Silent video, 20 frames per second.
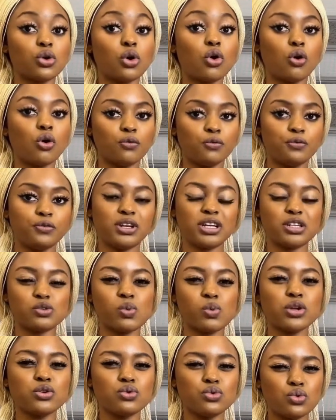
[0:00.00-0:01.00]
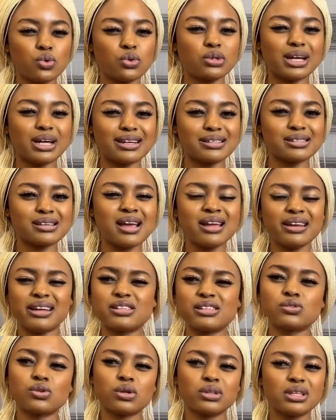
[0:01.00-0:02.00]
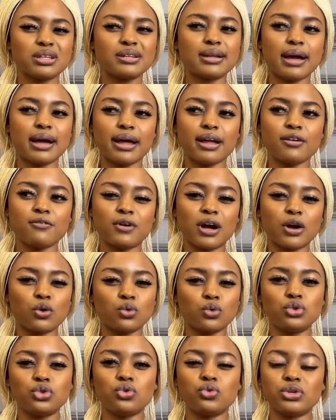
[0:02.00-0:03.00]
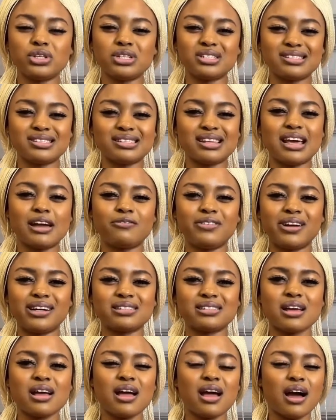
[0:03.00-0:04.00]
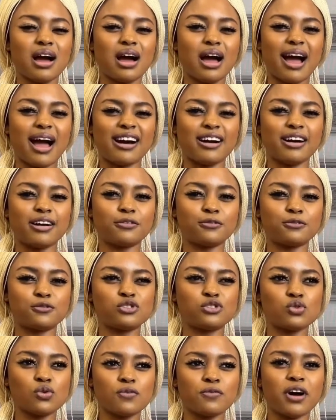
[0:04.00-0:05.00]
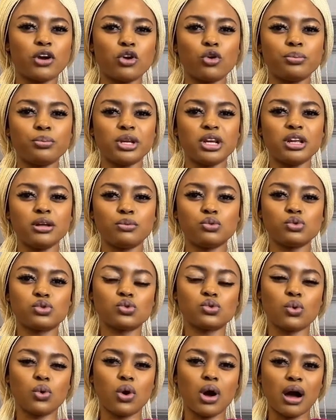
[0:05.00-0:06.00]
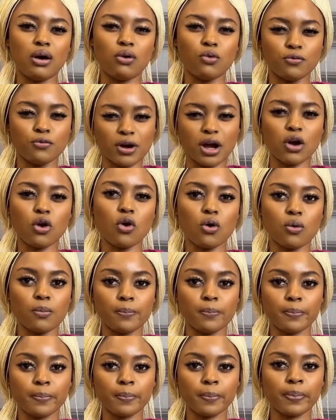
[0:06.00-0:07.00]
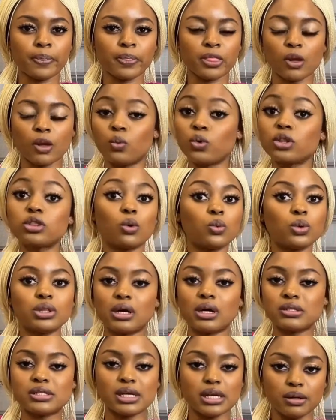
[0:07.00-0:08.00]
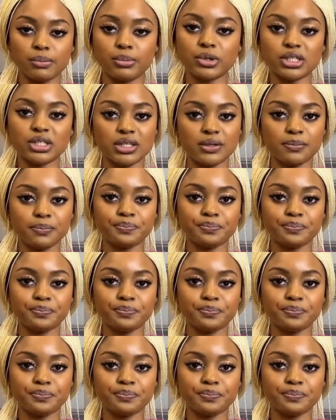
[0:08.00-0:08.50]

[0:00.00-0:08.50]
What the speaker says: confidence when you know that there's nothing that I ever go through in this life that I have so far not been able to overcome, with or without anybody.